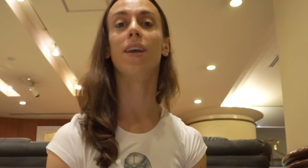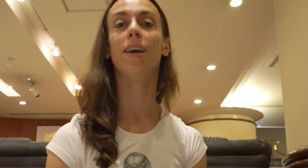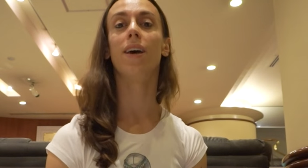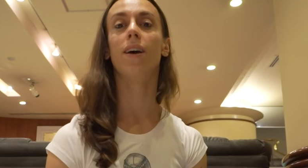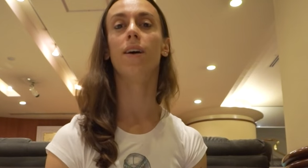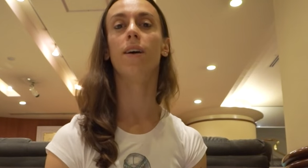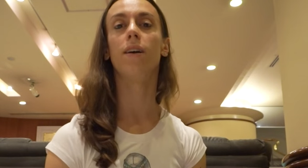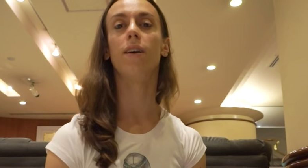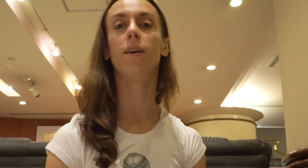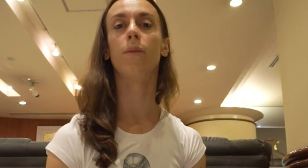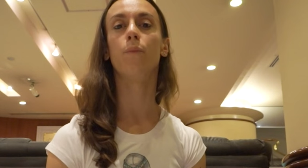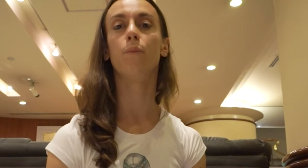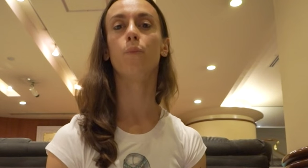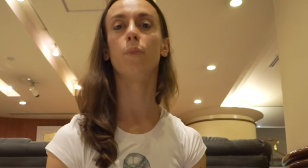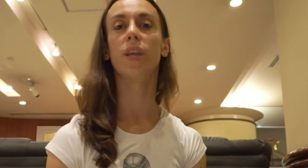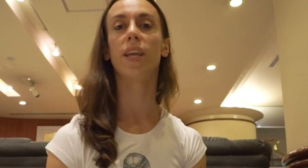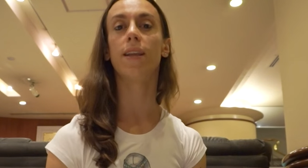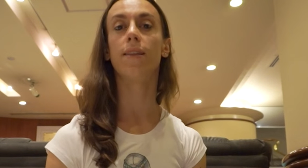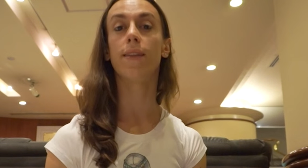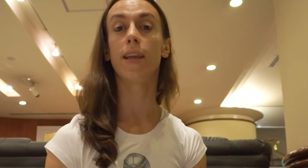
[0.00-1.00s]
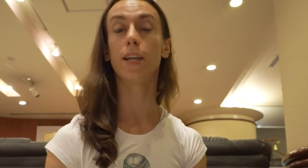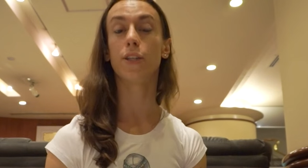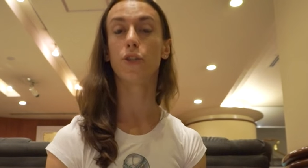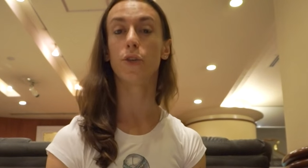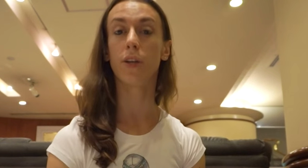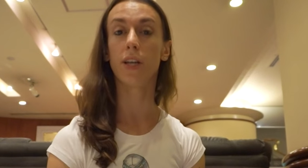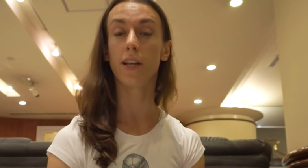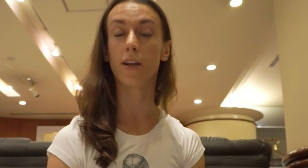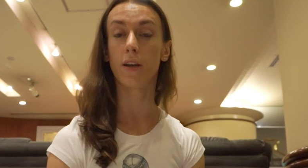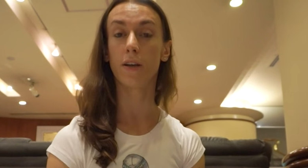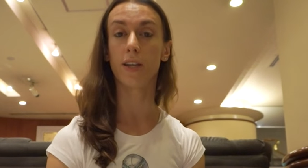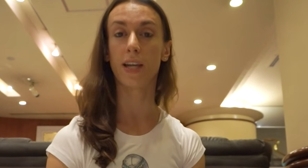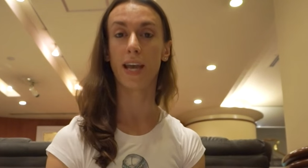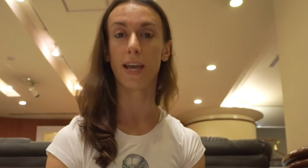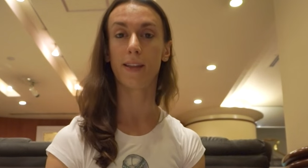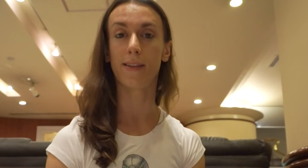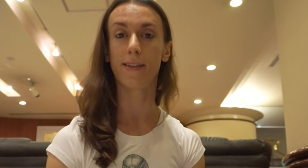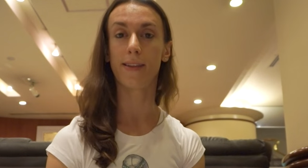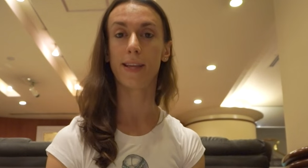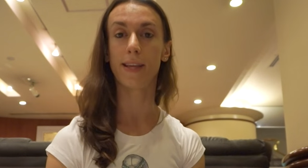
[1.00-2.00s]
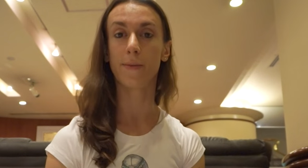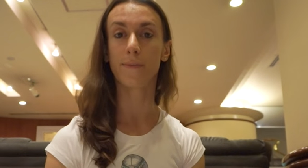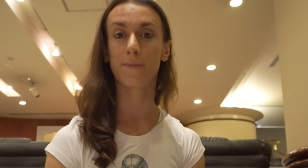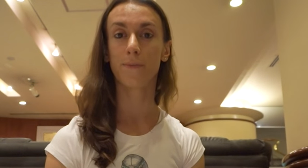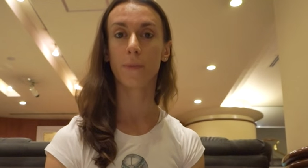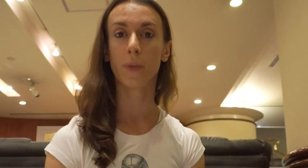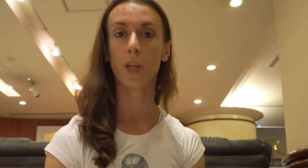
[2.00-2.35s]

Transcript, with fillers: Um, it's actually on Etsy